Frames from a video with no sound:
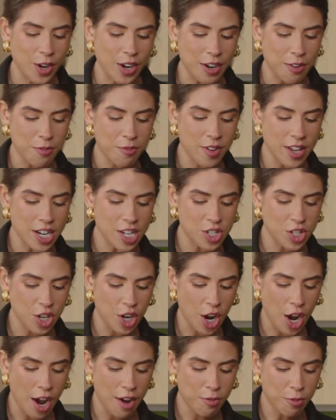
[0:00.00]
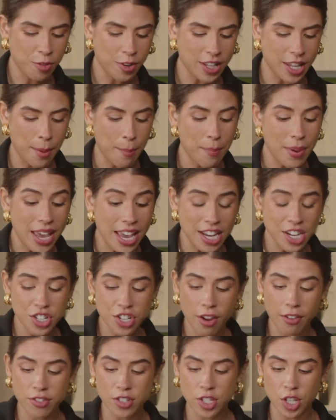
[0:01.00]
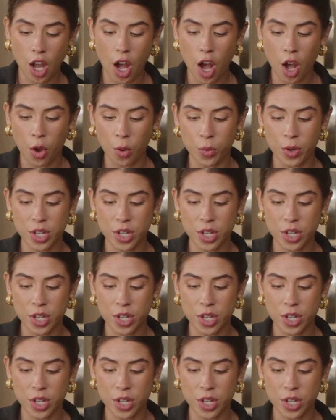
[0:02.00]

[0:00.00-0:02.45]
going to finish it off with a pinch of salt,